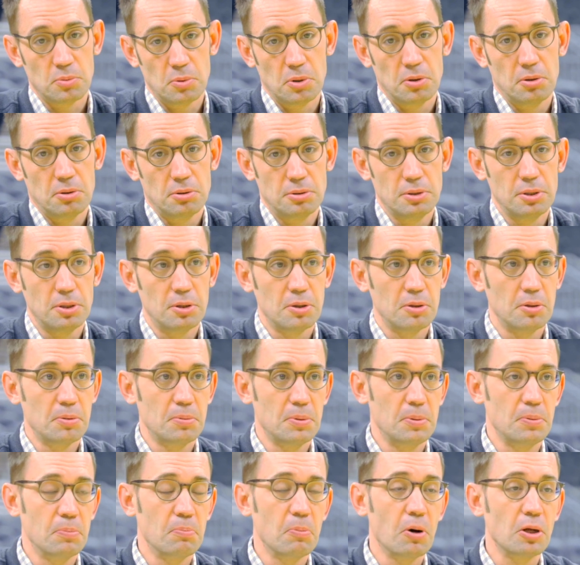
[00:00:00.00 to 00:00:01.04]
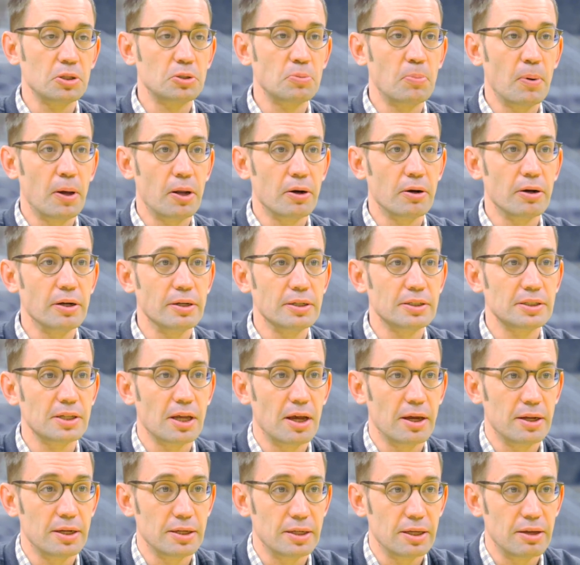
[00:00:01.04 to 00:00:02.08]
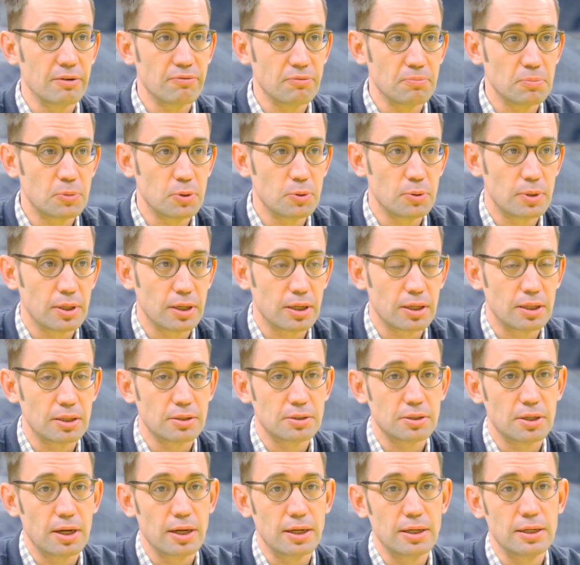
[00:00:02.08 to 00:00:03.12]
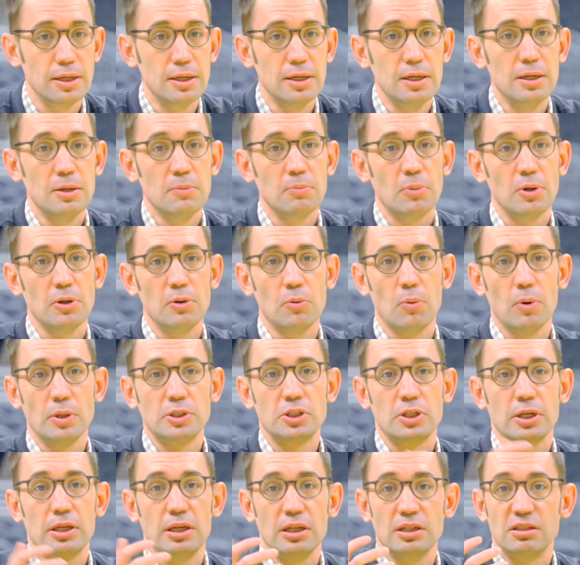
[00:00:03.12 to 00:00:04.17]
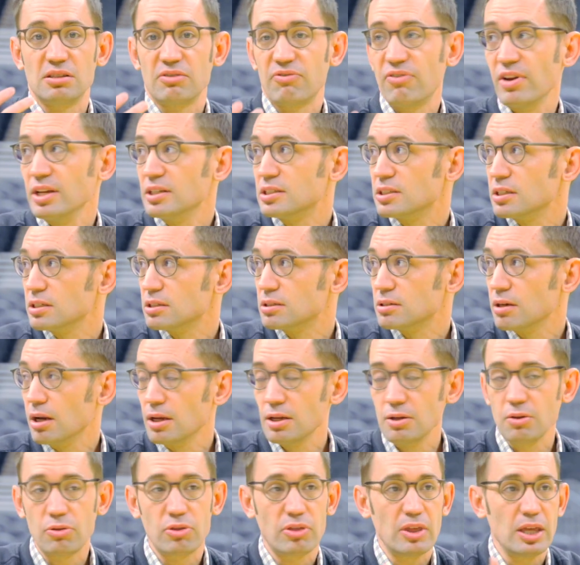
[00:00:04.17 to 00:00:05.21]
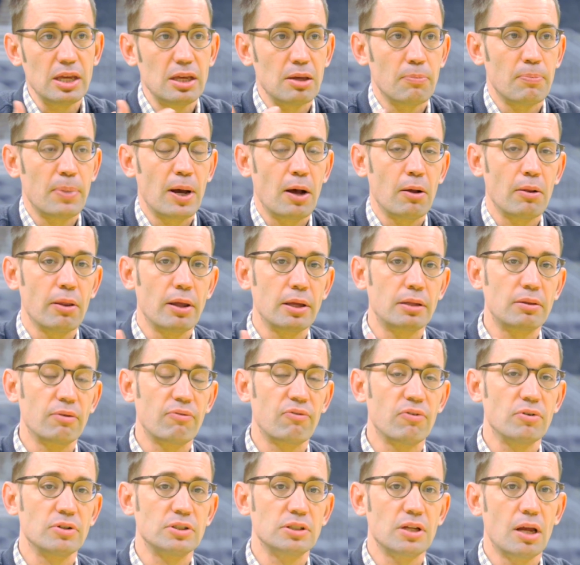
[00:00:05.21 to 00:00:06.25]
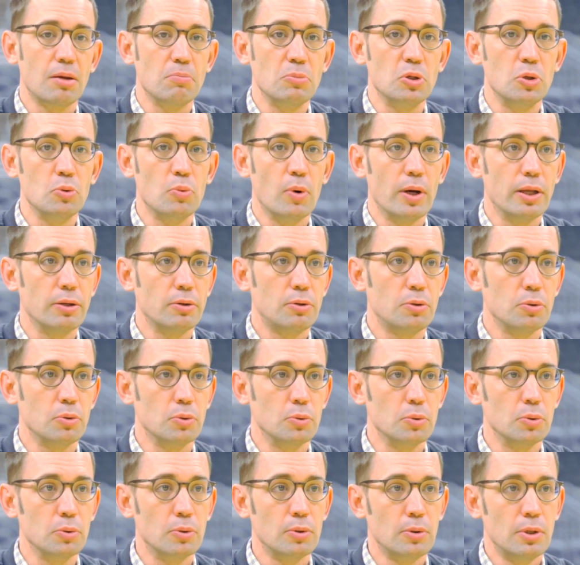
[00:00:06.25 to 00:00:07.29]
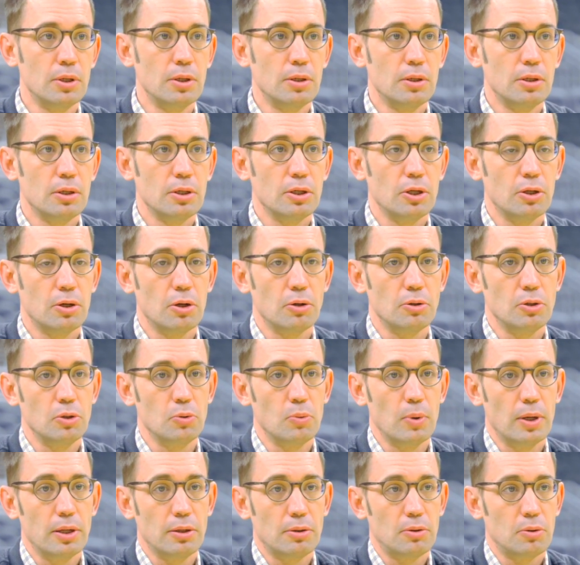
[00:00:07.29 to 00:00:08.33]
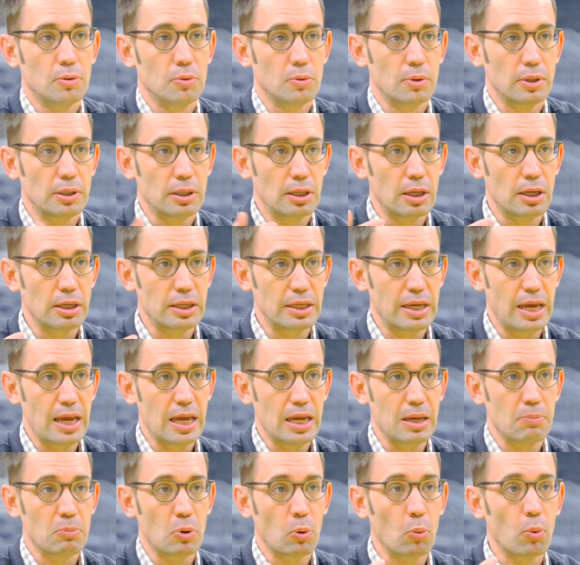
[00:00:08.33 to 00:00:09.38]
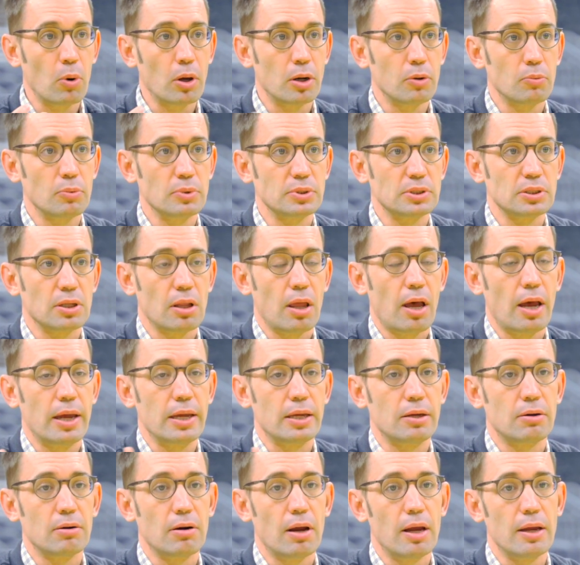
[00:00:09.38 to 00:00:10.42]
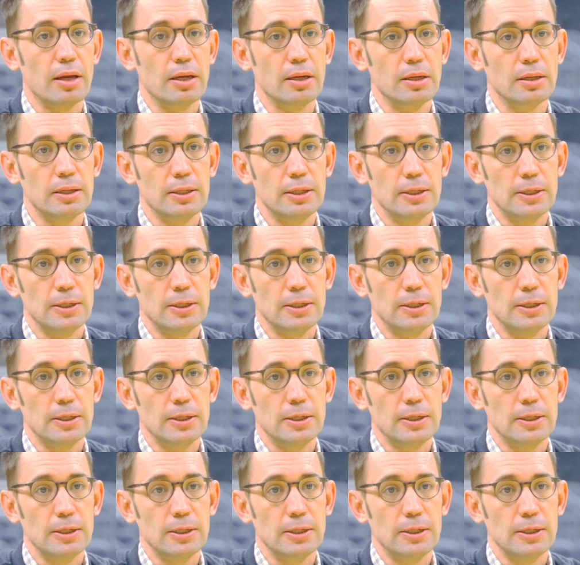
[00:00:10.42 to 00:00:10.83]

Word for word: well, you know, it'd be much better inside, and gave him two tickets, right? But you watch the kids' faces, right? You think about, like, the first time you went to, you know, you went to a, a game and what it was like, right?